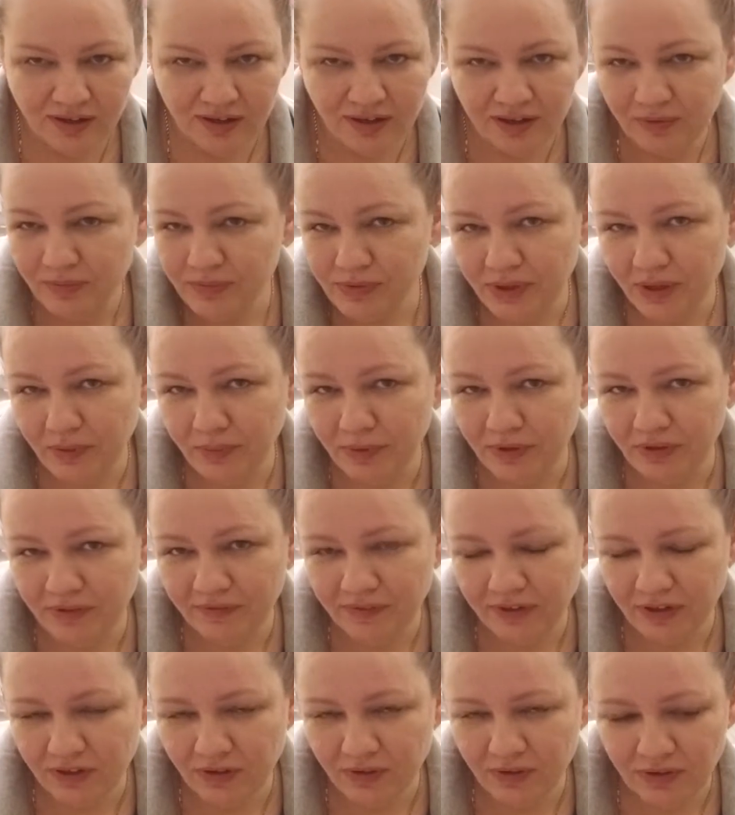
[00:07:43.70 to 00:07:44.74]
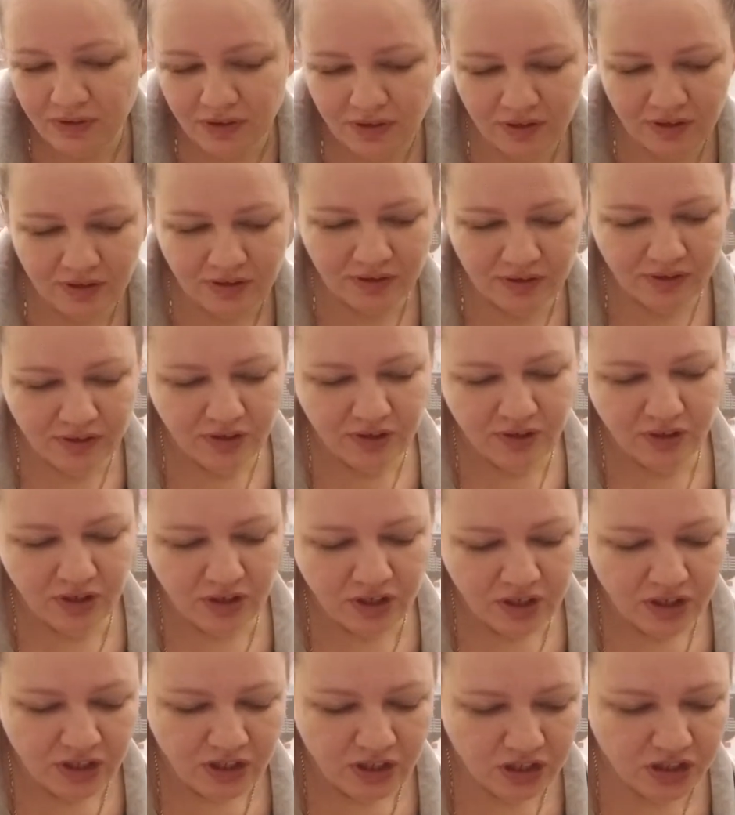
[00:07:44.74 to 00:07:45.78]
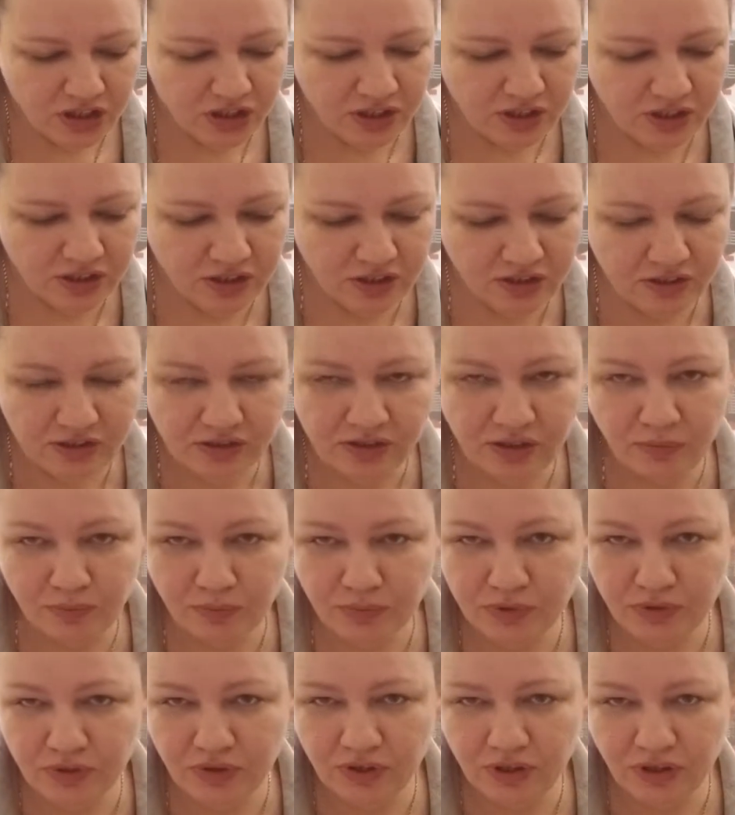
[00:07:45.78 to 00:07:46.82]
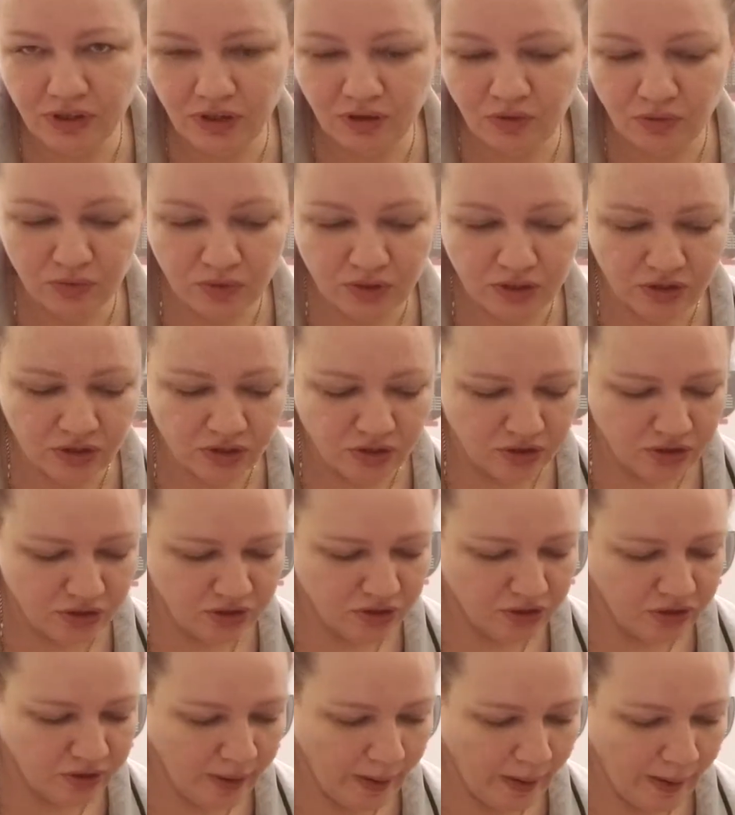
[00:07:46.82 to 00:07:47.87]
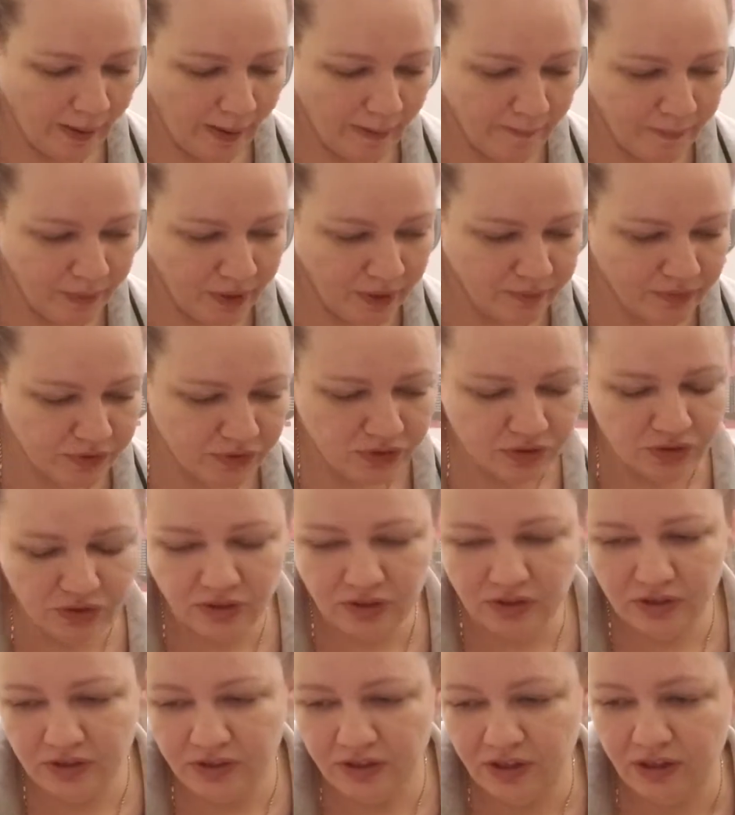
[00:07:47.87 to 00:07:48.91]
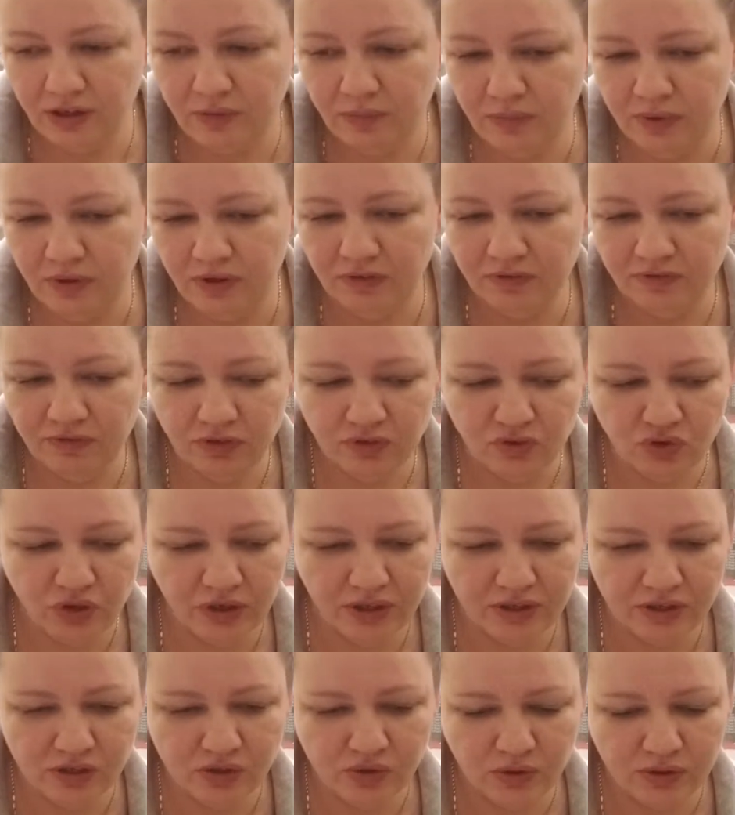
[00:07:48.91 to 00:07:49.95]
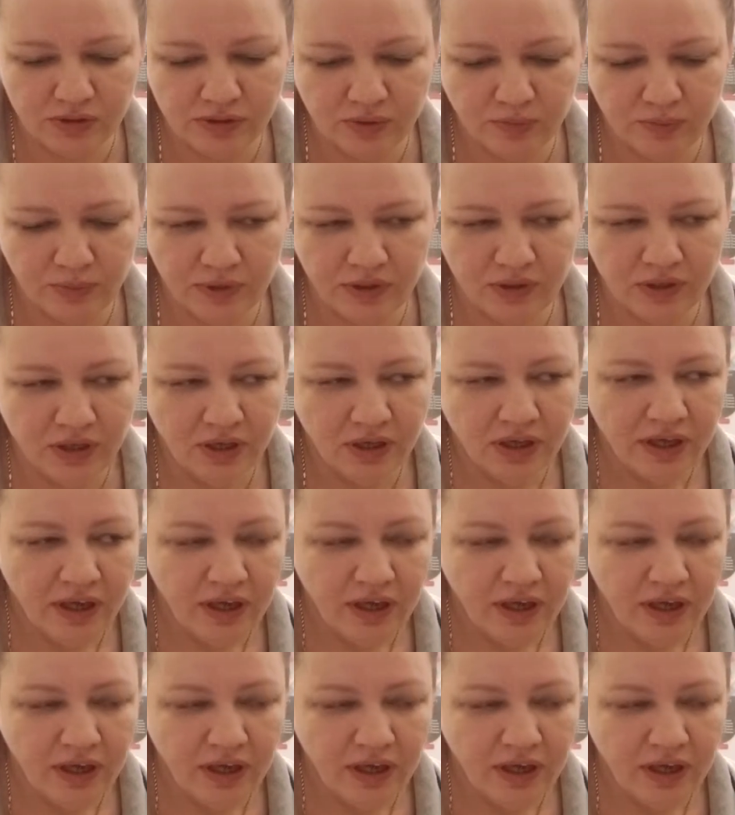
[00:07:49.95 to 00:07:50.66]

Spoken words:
I'm stopping the video here. The chili ends up turning out really good. I promise you're going to thank me if you try this recipe.